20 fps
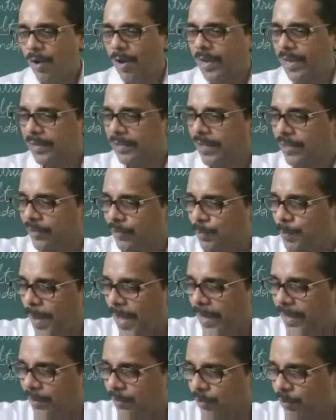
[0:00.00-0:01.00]
okay, this
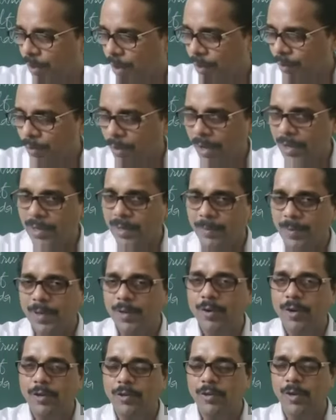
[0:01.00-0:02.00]
man is not going to be
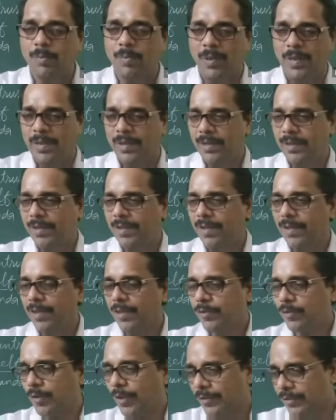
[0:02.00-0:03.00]
good to me,
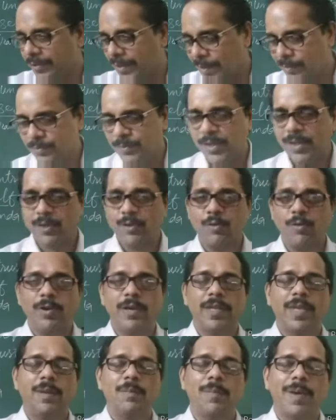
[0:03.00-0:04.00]
so
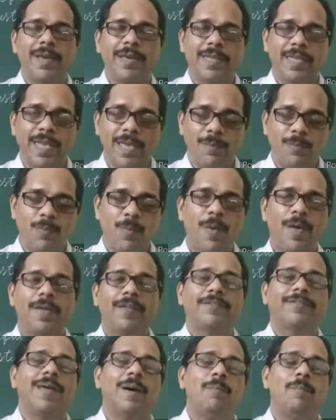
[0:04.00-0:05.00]
substitute him and keep
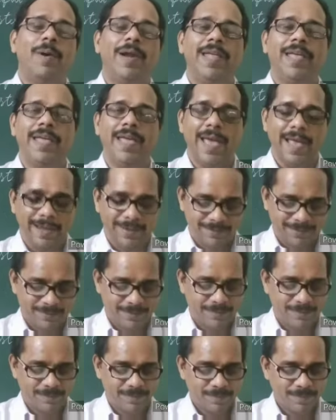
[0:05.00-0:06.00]
somebody
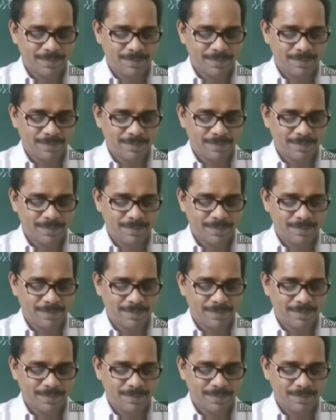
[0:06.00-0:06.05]
else.